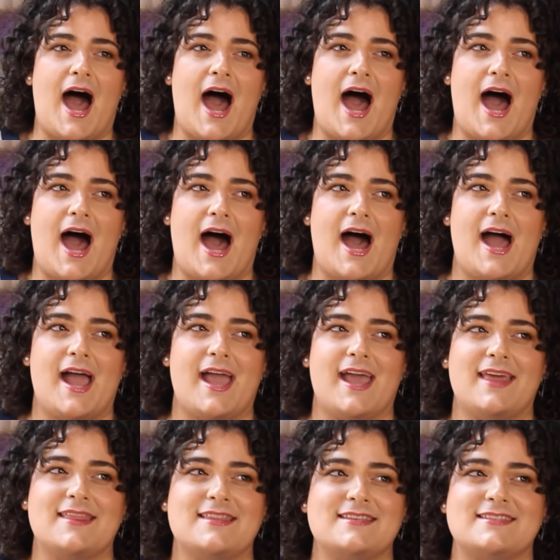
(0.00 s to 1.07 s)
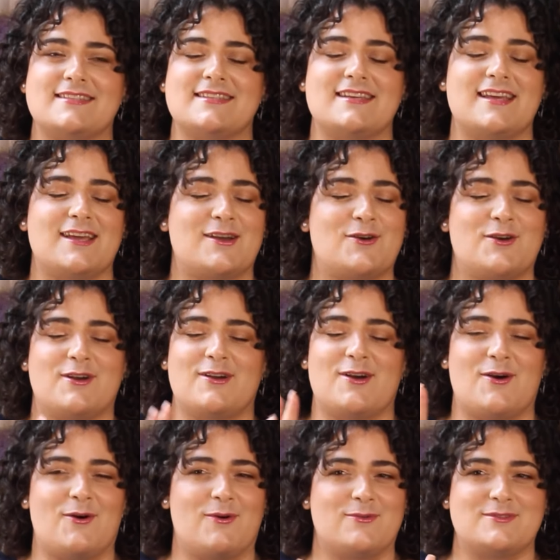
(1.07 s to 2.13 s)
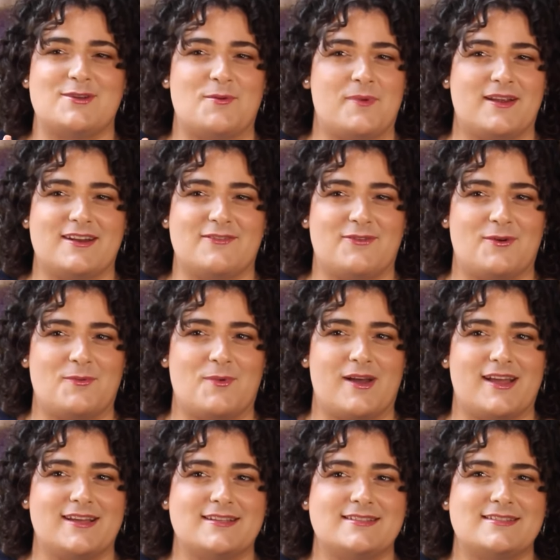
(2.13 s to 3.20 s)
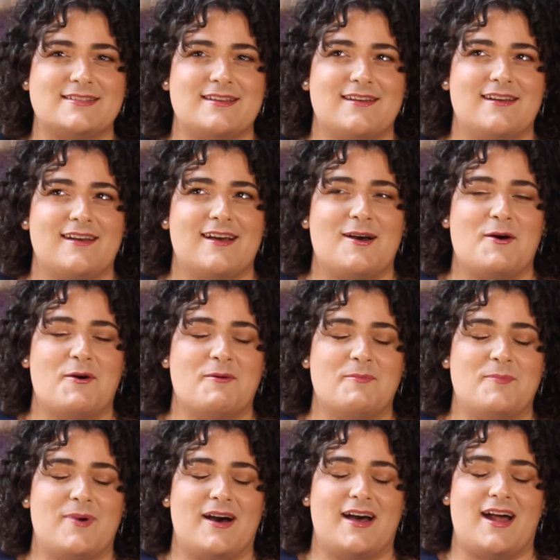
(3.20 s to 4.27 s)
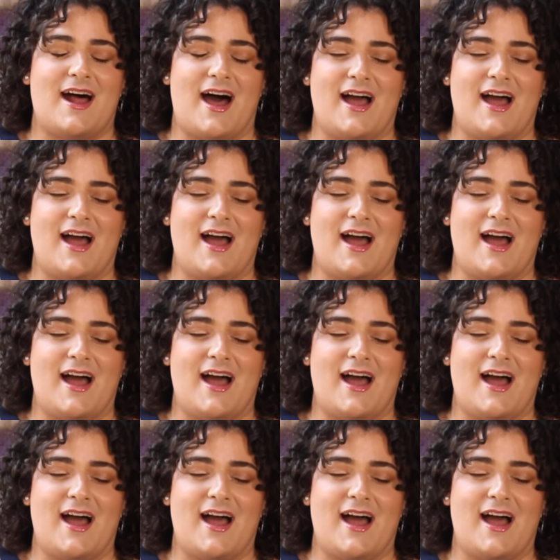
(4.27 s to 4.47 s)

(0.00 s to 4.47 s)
it could go so many different ways, but